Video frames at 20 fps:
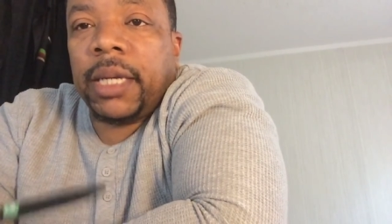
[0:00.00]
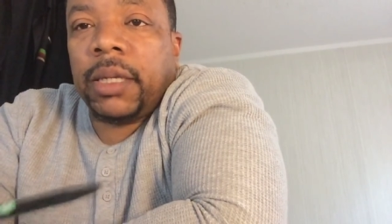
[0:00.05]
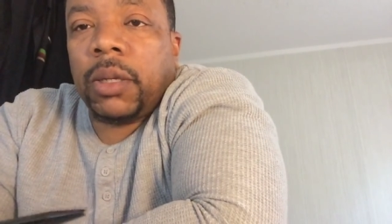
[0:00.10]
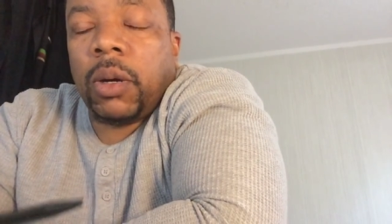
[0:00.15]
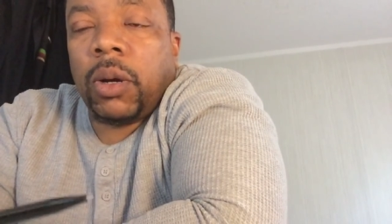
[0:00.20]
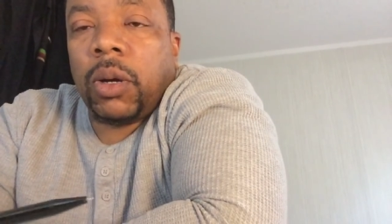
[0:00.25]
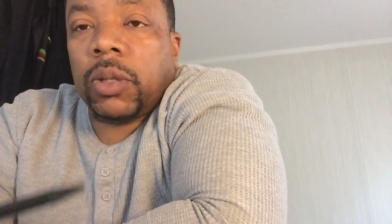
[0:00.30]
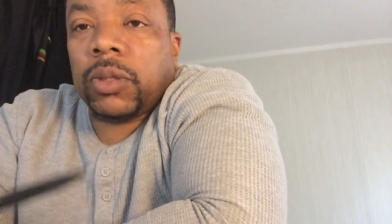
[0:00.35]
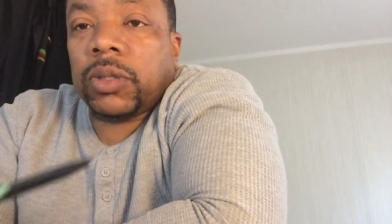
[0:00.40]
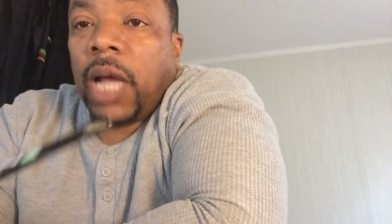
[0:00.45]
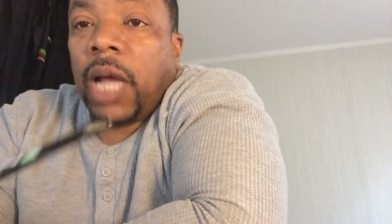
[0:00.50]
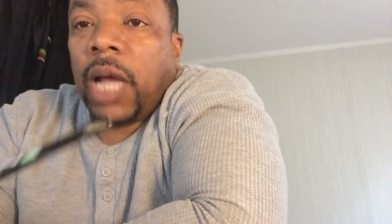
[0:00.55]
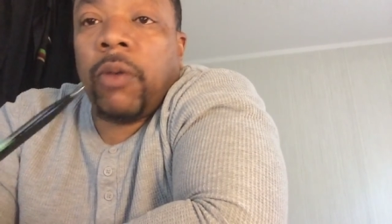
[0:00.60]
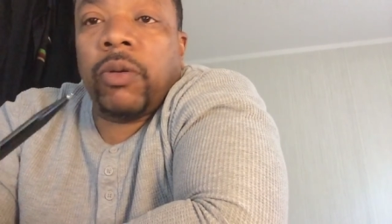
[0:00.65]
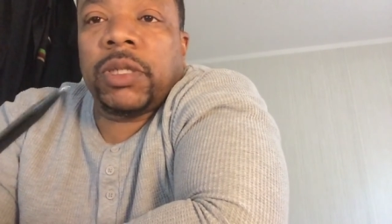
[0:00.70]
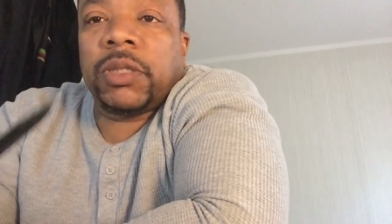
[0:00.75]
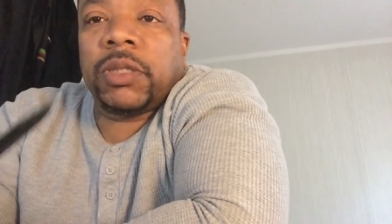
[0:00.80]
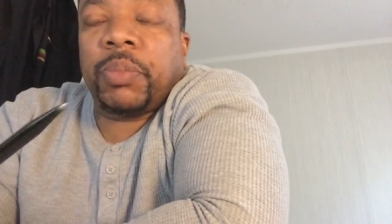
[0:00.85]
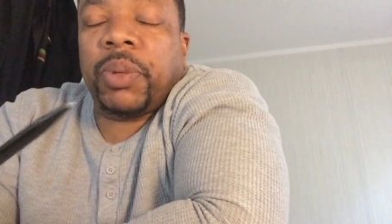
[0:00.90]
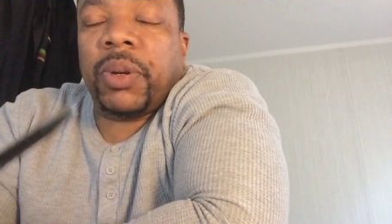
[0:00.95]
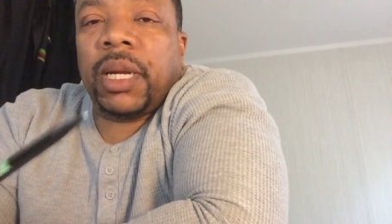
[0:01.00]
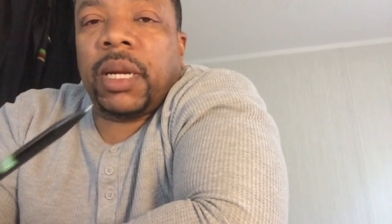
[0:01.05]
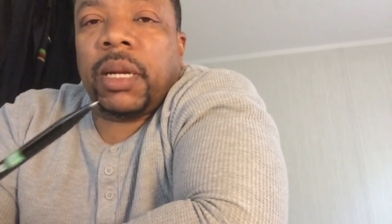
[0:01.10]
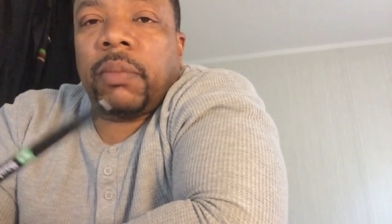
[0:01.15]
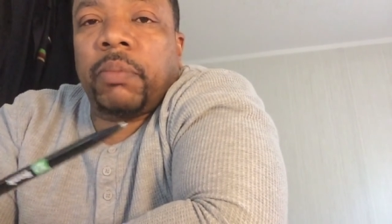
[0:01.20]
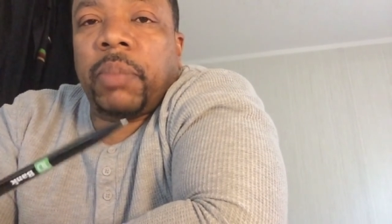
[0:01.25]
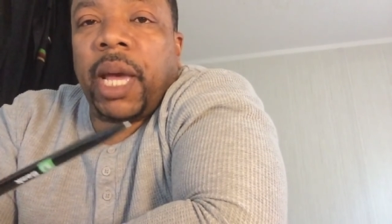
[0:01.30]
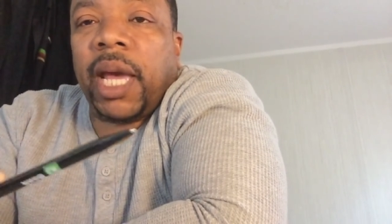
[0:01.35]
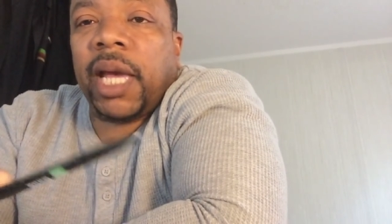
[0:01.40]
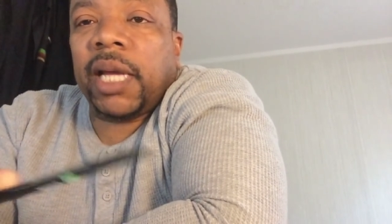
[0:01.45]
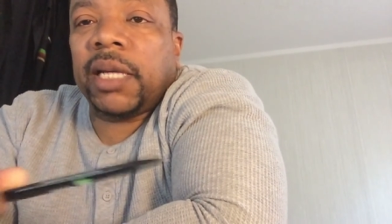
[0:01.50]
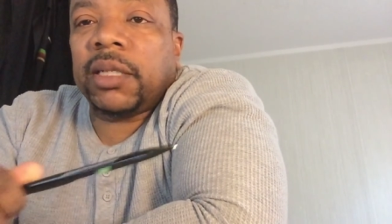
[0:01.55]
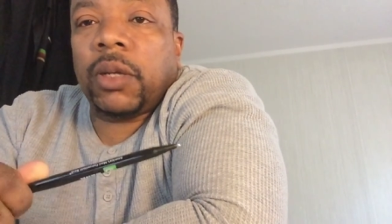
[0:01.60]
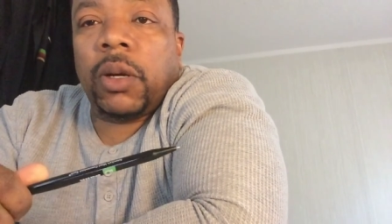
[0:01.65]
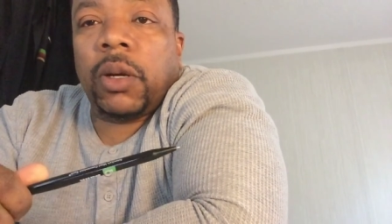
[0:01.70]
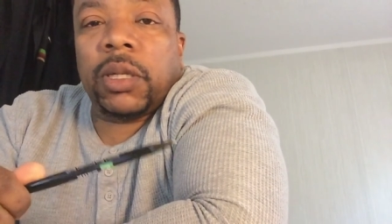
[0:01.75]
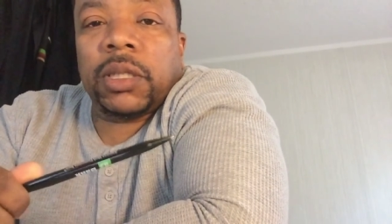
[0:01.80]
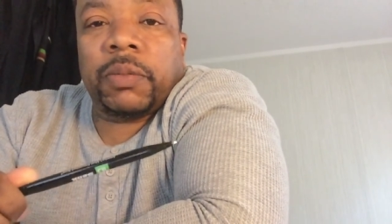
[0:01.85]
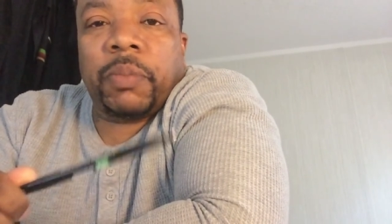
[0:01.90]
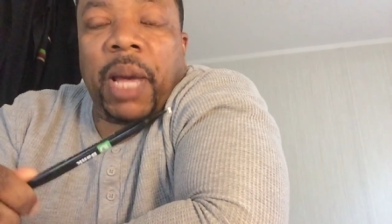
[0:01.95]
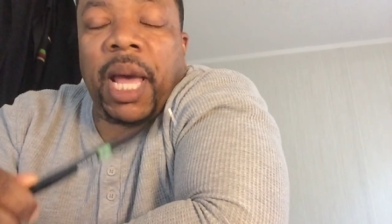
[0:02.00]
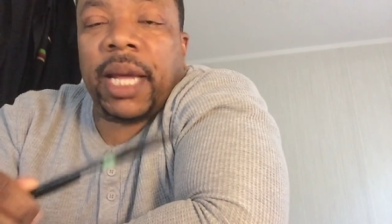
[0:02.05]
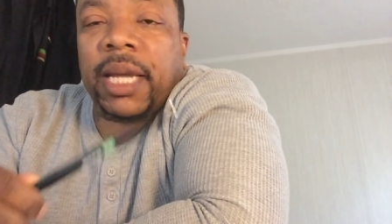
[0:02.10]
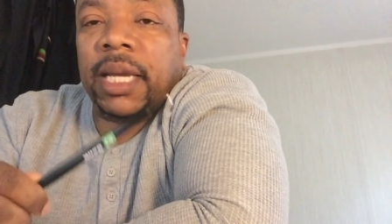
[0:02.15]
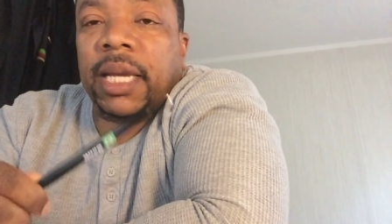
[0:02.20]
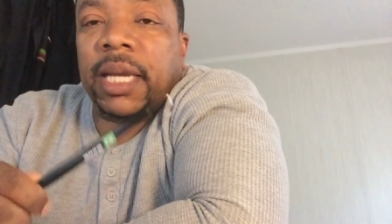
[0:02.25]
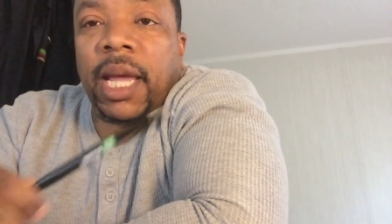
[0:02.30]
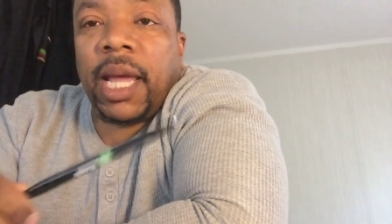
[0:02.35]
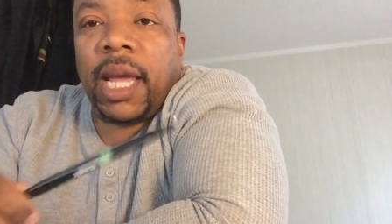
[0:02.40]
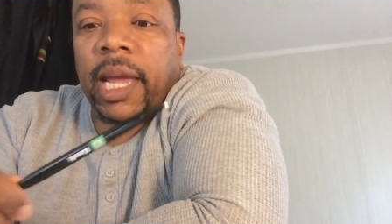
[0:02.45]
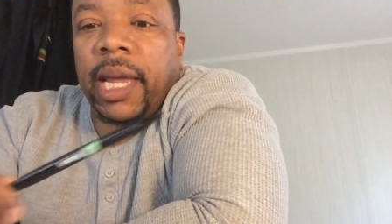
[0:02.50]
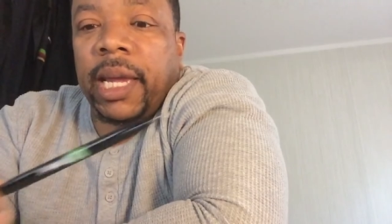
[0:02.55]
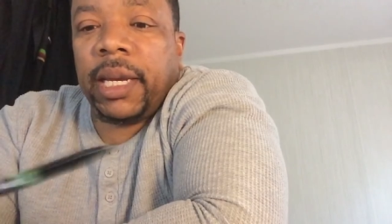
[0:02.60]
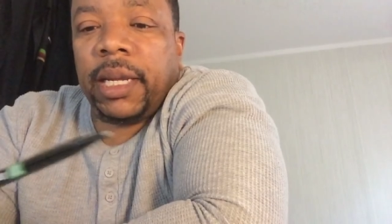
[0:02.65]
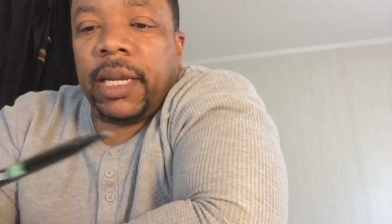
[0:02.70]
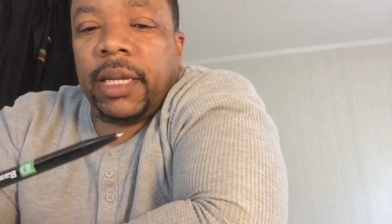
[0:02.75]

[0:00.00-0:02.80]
I was breeding band dogs back in the 80s